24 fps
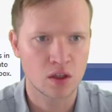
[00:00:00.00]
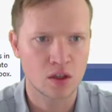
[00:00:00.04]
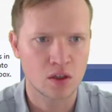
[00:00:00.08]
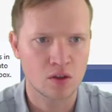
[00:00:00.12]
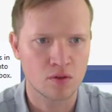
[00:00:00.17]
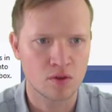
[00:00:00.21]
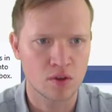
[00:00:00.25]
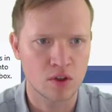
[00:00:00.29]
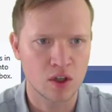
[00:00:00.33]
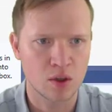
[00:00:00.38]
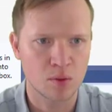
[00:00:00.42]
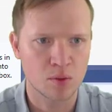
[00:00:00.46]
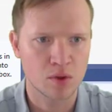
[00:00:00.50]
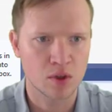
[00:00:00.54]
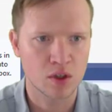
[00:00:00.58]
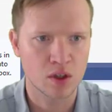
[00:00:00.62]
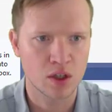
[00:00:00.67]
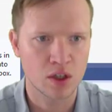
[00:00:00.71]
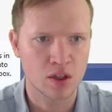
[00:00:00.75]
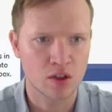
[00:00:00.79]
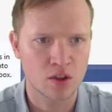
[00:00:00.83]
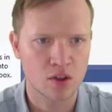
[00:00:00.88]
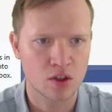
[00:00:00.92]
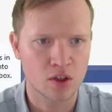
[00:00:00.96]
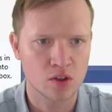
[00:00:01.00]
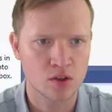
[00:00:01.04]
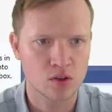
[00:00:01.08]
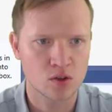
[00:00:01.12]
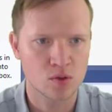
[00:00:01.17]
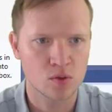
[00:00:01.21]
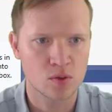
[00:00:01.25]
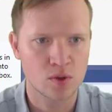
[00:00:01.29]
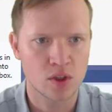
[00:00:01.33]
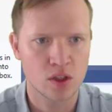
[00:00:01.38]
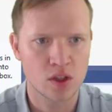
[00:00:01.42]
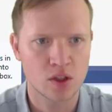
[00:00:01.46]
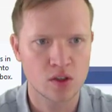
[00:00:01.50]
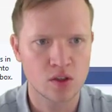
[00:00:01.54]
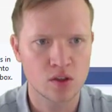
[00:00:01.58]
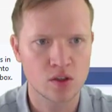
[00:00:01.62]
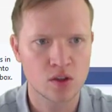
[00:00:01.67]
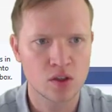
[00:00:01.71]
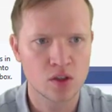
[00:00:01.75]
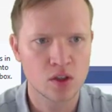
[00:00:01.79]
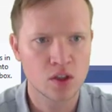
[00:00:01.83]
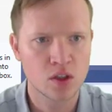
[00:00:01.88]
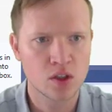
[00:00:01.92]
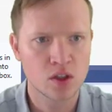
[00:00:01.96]
If you double click on it as well,
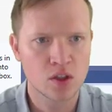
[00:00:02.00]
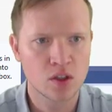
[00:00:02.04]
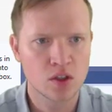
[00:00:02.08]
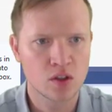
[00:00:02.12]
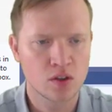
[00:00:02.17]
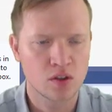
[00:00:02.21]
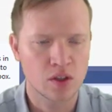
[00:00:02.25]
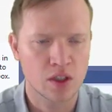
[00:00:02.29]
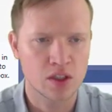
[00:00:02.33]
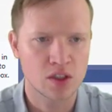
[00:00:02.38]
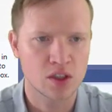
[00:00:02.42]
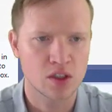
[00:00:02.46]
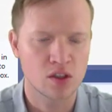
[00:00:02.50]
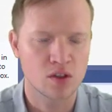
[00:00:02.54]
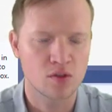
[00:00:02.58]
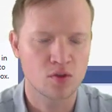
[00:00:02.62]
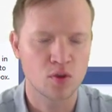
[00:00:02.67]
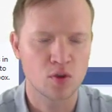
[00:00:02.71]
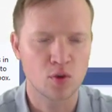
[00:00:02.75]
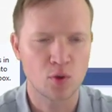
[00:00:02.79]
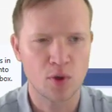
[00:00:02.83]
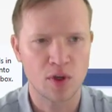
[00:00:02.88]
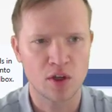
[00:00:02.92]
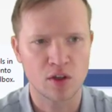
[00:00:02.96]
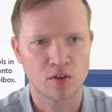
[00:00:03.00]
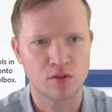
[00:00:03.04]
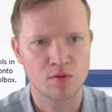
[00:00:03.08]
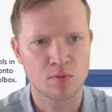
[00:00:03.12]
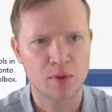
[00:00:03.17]
that's a different way of